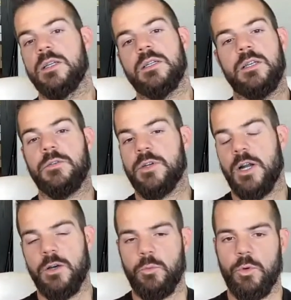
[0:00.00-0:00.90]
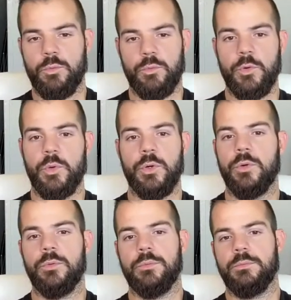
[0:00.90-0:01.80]
oh, this stuff's kind of
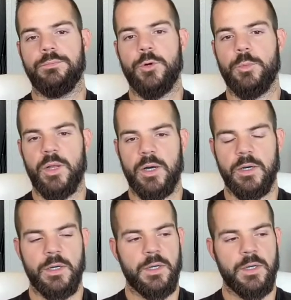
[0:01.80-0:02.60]
woo-woo, hoopla,